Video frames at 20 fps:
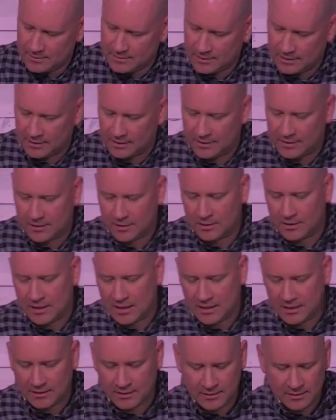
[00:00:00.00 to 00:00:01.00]
And they're
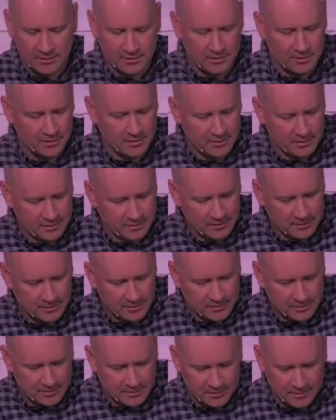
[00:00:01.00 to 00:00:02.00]
not
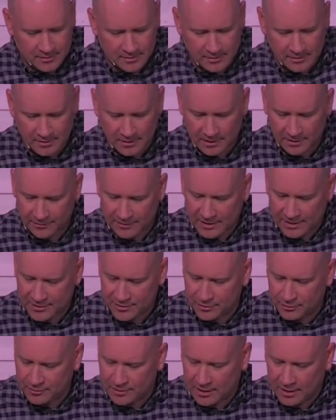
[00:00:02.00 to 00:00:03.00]
kind of
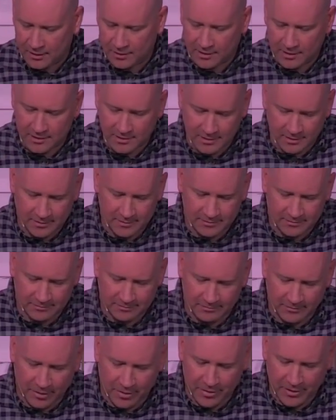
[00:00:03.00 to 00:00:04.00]
esoteric
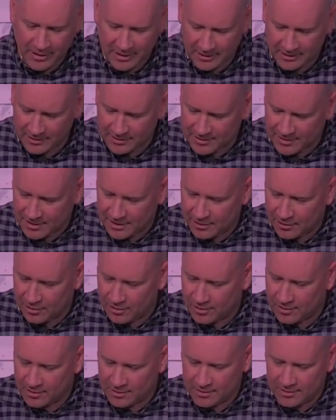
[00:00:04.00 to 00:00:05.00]
things, they
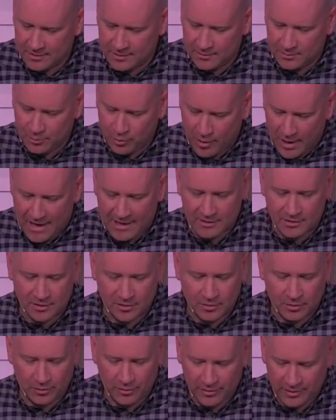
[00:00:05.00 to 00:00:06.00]
are
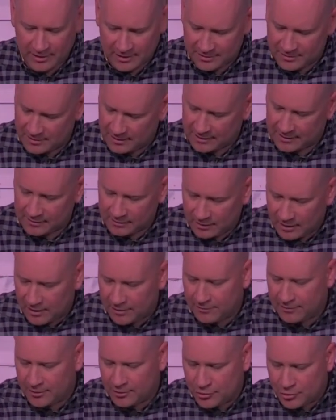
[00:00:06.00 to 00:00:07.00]
practical things like
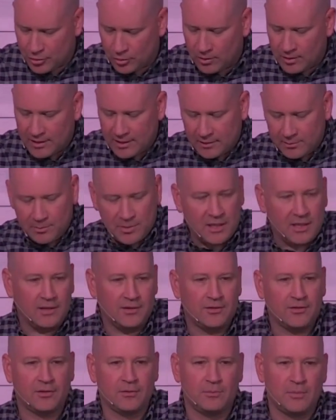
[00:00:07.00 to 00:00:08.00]
love and joy and
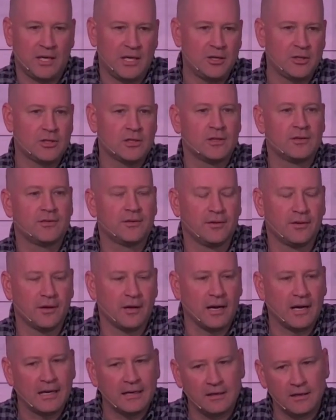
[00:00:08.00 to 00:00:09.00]
peace and patience and
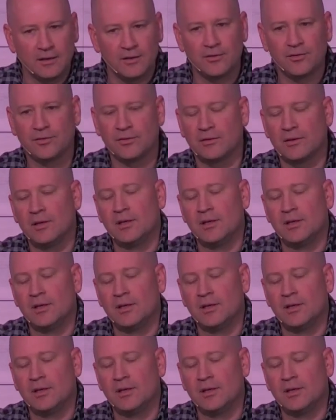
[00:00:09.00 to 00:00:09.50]
kindness